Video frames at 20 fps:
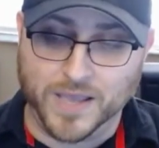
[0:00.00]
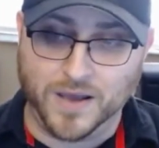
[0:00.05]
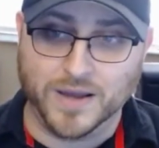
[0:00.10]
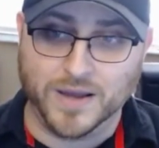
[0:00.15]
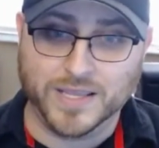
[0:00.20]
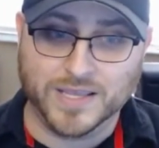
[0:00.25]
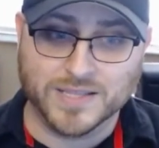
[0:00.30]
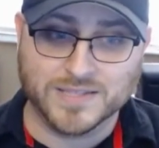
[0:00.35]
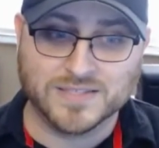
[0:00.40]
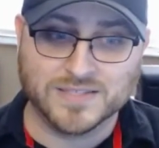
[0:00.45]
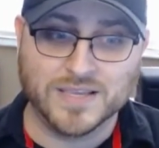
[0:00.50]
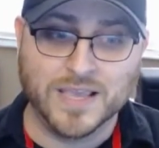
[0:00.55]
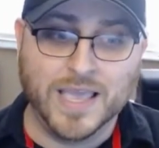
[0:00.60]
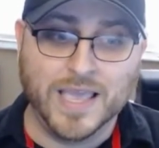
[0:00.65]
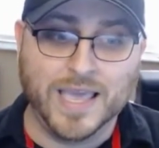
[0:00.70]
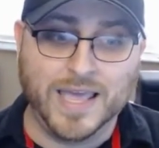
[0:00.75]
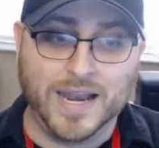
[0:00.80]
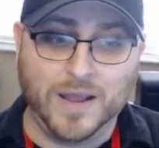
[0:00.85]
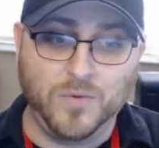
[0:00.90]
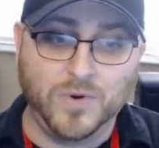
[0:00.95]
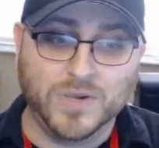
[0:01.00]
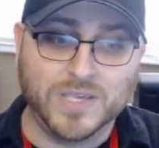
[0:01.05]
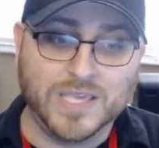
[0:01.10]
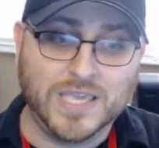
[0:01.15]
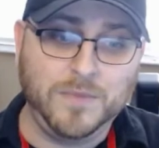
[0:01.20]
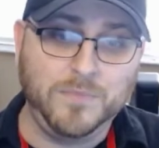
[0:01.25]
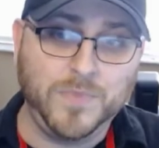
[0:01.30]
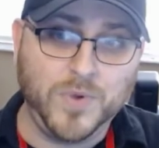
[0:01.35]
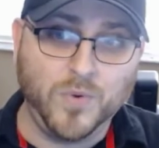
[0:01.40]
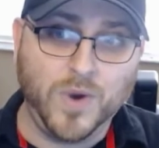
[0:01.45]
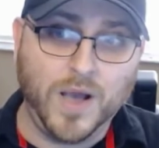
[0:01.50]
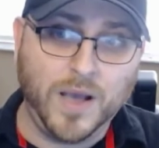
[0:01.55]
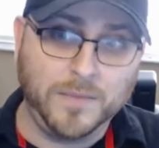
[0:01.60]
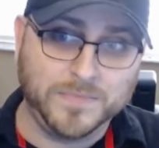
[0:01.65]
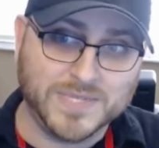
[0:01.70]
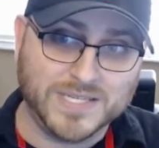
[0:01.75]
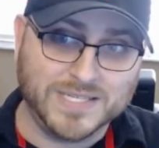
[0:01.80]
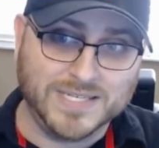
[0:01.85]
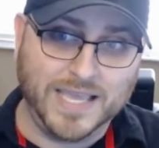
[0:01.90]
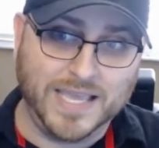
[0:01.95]
audience, and I will keep you up
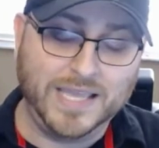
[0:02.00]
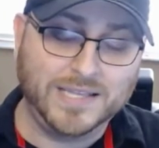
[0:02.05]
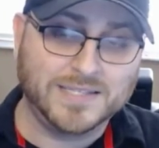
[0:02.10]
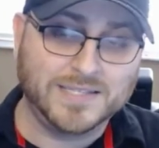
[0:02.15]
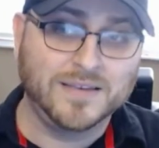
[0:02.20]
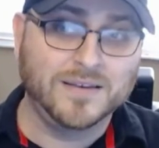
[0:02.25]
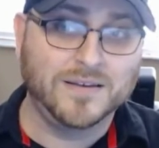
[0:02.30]
to date